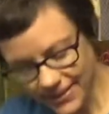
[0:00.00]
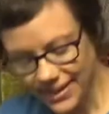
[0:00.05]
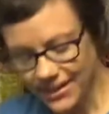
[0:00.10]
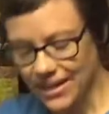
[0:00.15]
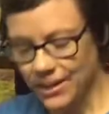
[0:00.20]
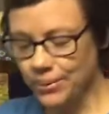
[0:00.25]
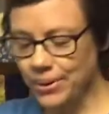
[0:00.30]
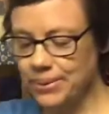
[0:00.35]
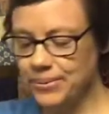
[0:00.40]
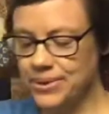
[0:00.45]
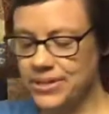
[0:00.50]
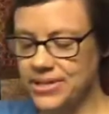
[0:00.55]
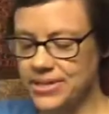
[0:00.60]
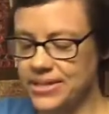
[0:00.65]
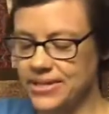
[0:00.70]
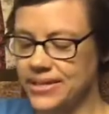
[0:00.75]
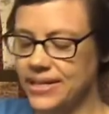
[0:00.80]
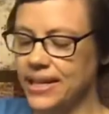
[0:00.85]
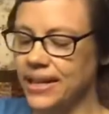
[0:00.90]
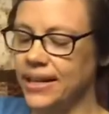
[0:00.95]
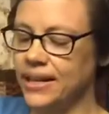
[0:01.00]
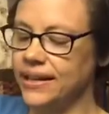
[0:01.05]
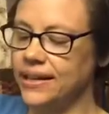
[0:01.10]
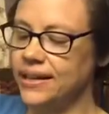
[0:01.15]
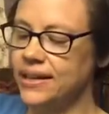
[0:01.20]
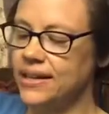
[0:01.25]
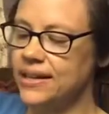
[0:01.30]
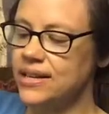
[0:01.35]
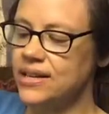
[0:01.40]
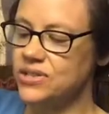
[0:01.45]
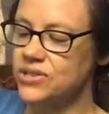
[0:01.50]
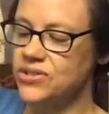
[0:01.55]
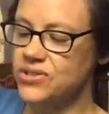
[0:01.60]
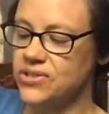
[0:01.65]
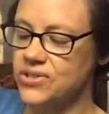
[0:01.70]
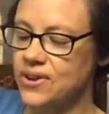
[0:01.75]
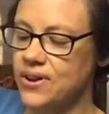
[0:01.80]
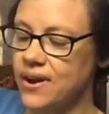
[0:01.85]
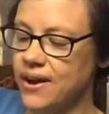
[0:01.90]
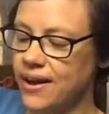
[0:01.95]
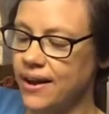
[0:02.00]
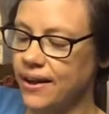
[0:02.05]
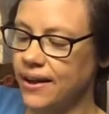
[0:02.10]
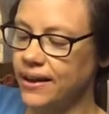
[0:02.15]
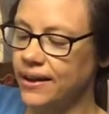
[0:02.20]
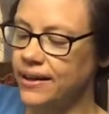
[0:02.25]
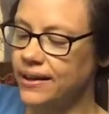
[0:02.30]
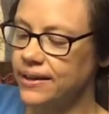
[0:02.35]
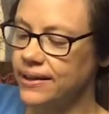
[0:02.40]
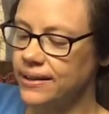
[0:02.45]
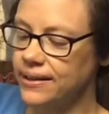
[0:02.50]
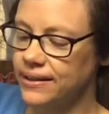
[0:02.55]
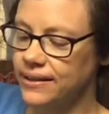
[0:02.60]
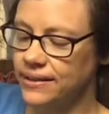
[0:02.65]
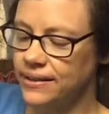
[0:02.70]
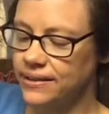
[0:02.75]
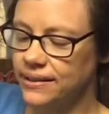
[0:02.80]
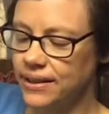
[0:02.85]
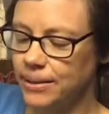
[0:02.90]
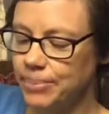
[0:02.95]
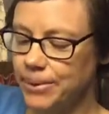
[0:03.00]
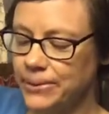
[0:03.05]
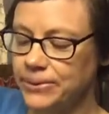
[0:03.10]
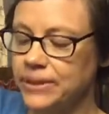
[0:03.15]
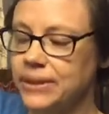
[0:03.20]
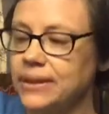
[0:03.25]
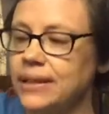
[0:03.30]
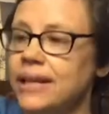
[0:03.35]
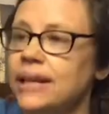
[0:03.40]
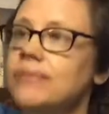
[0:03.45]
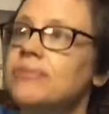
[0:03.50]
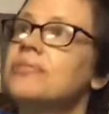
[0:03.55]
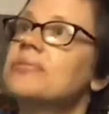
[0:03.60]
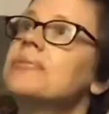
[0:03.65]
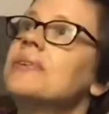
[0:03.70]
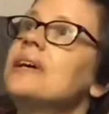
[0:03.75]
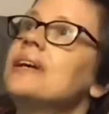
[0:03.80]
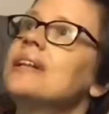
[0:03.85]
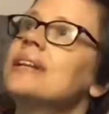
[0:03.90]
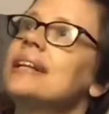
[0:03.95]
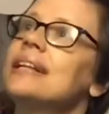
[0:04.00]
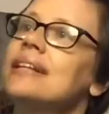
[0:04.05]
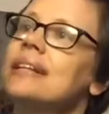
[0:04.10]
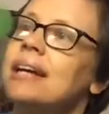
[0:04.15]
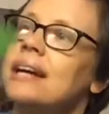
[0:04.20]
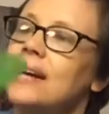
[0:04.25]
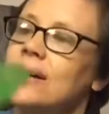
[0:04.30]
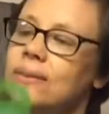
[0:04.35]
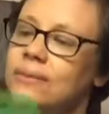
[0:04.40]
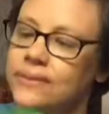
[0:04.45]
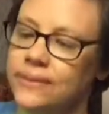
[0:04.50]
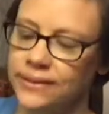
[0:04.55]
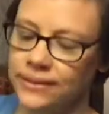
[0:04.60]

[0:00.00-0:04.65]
And we were just singing a song about the leaves falling down.